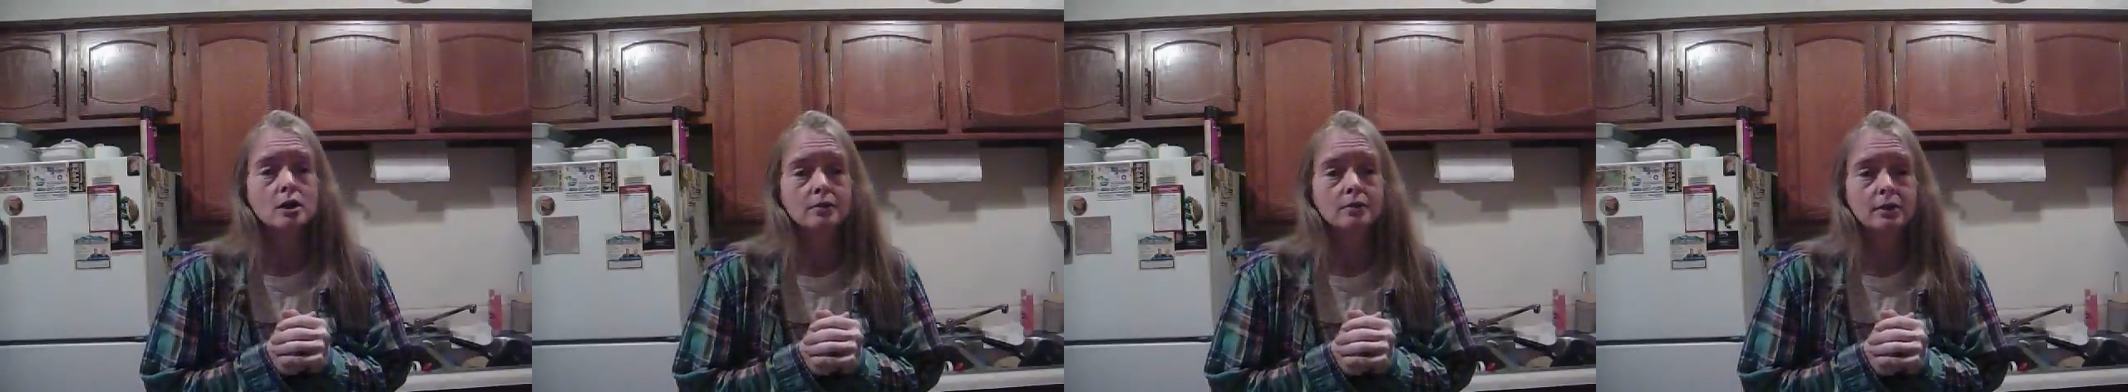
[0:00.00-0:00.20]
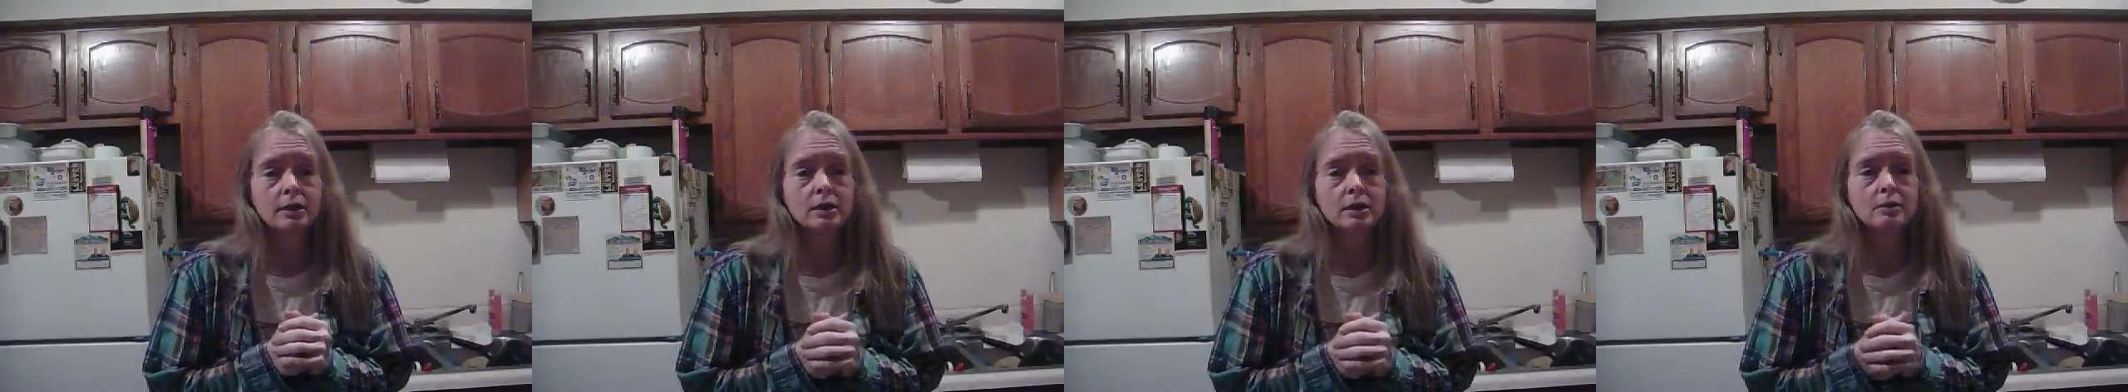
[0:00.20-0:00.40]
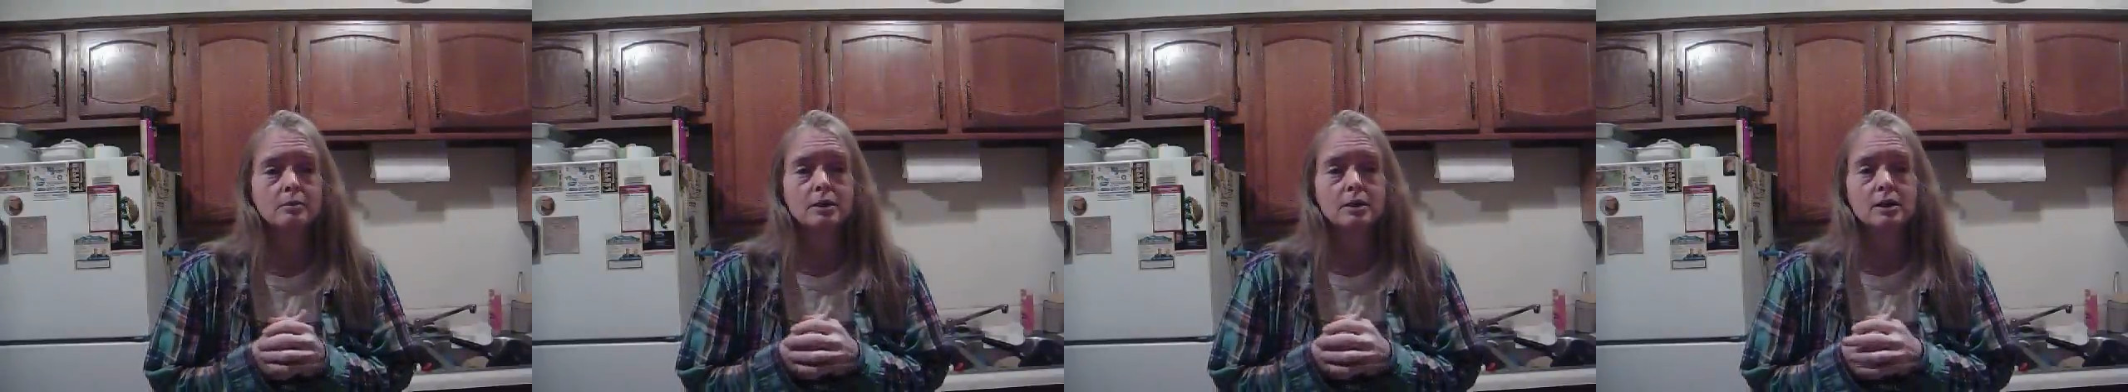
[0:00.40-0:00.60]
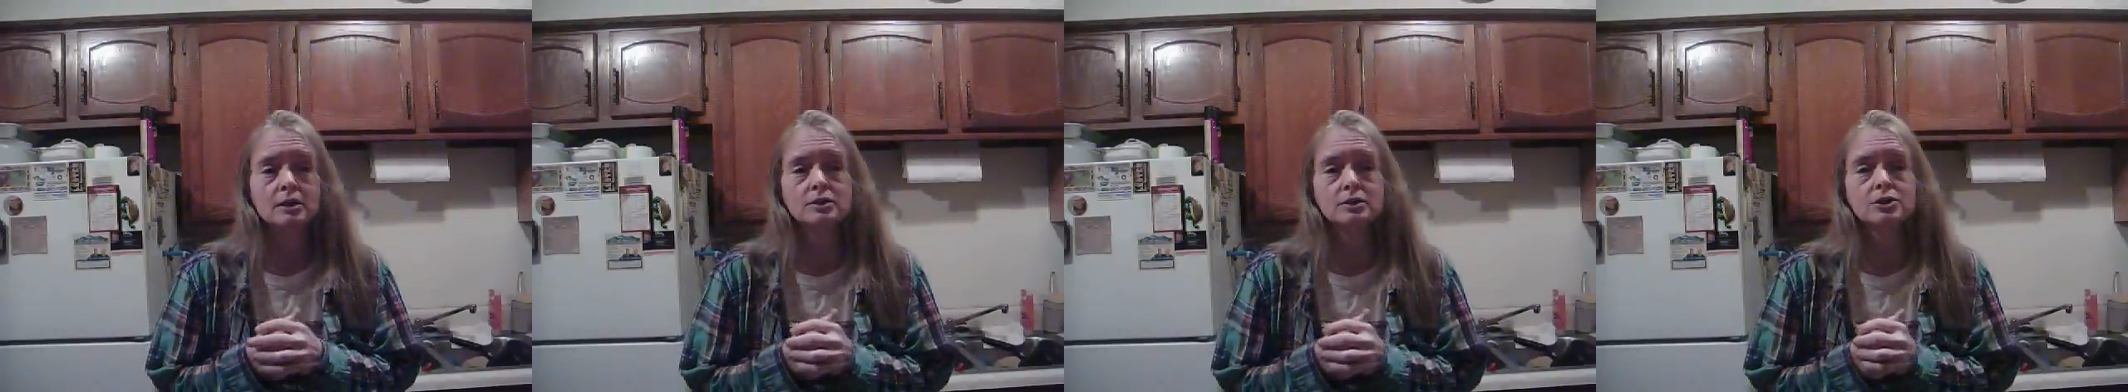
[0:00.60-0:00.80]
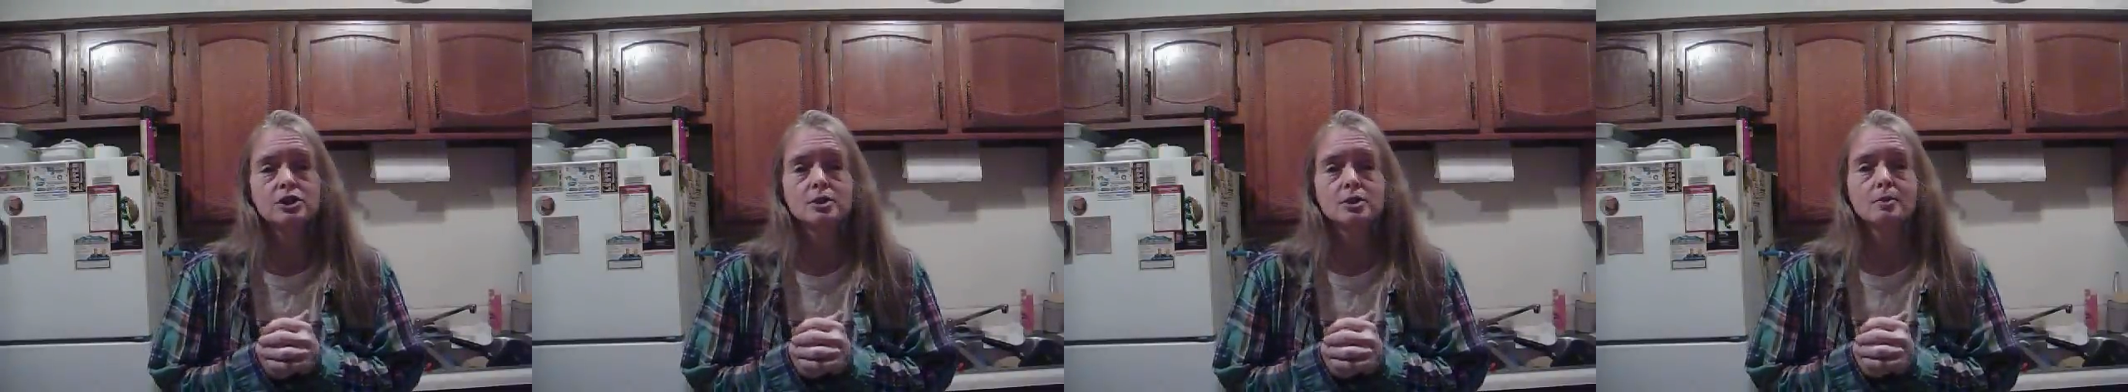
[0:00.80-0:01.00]
of him
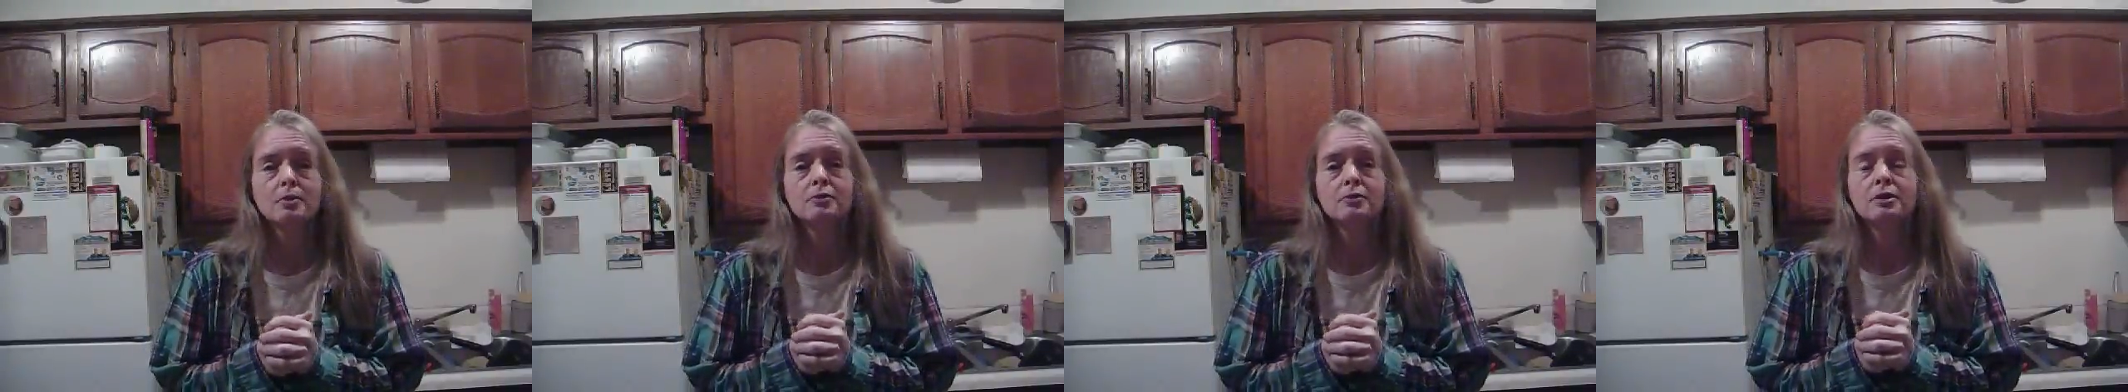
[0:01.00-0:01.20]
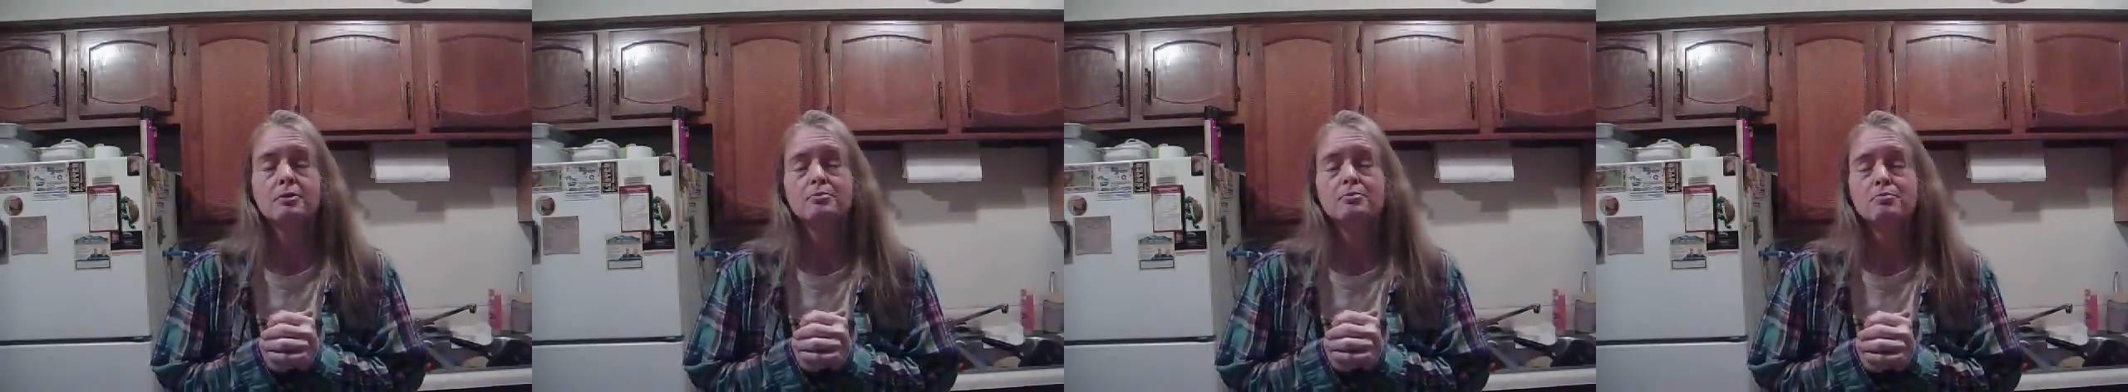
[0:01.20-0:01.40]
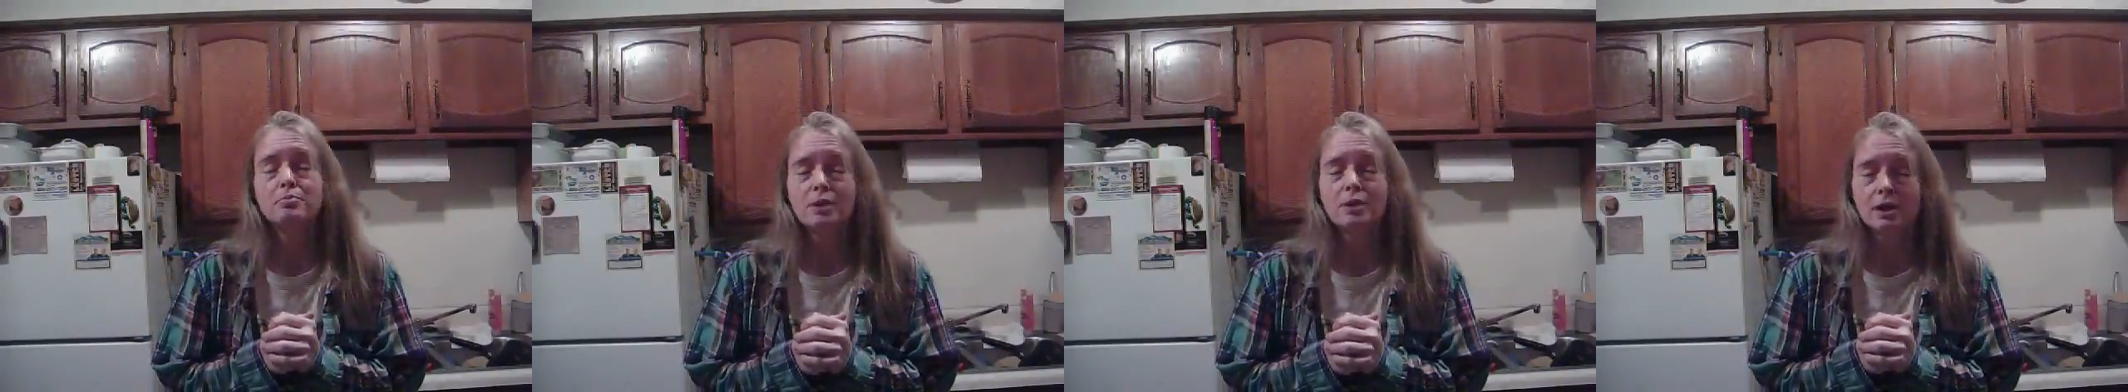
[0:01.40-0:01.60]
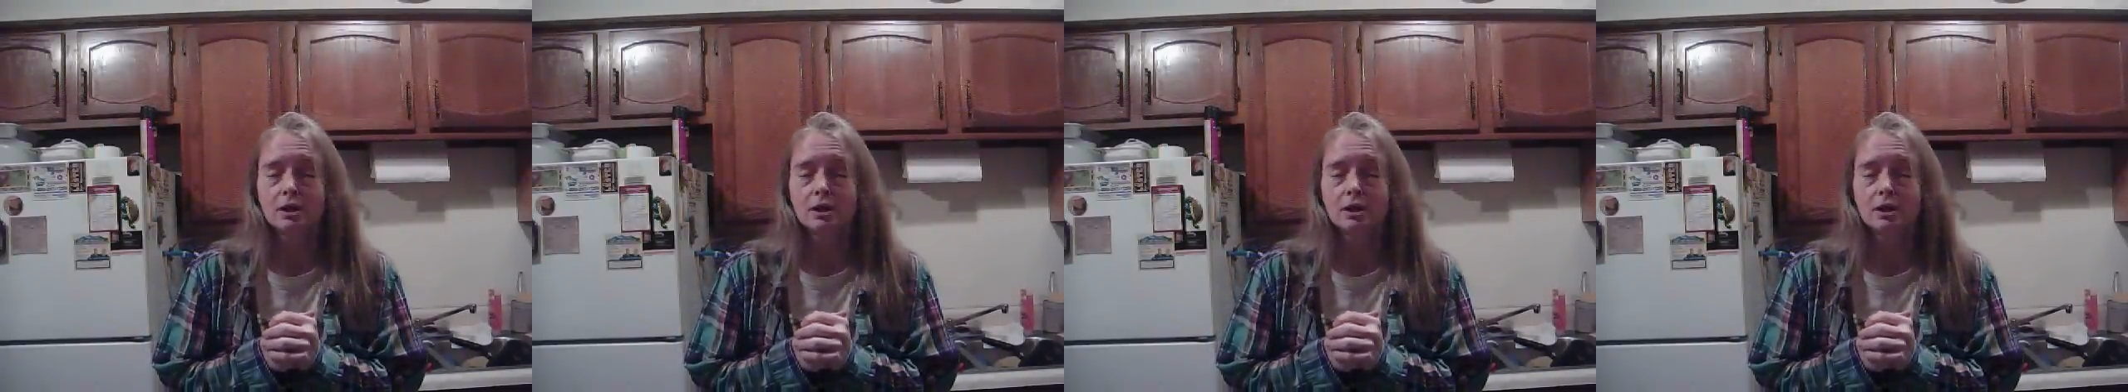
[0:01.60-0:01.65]
in some of the